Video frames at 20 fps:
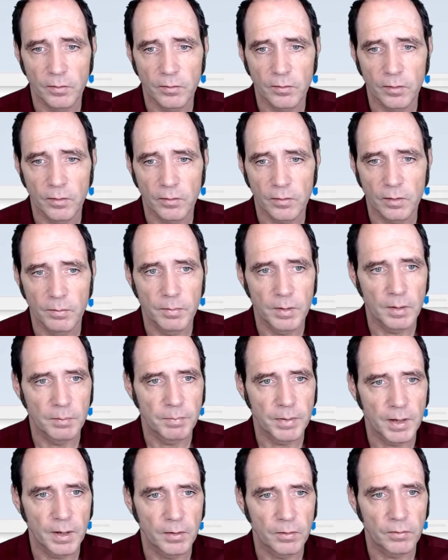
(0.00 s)
so it's going to be
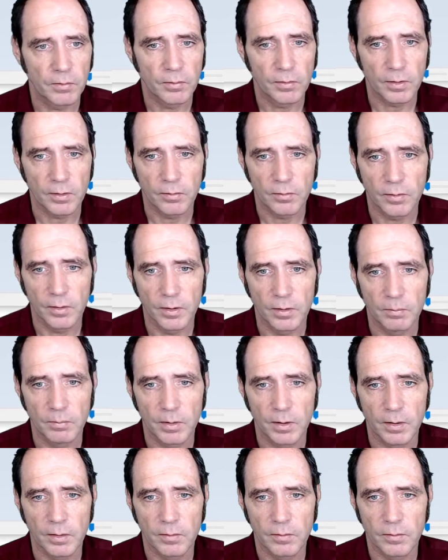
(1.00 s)
about 16
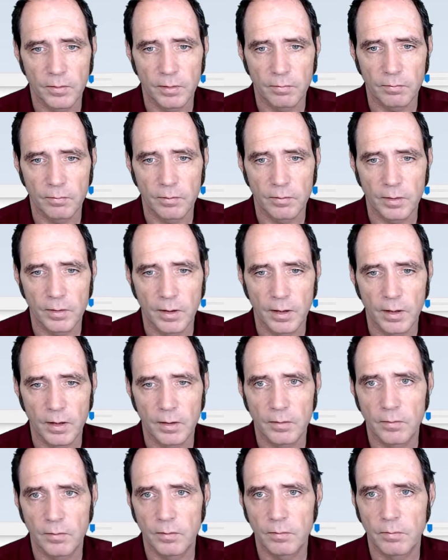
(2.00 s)
by
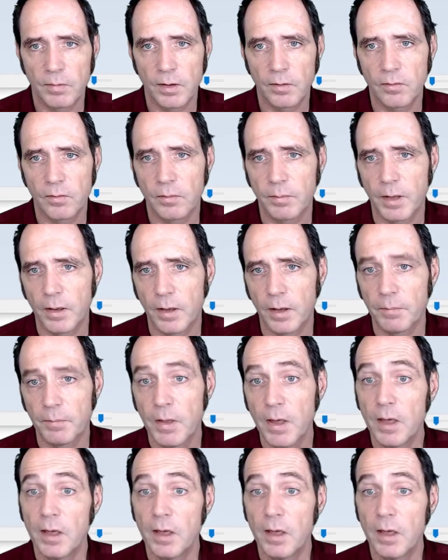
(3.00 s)
78. That's about that.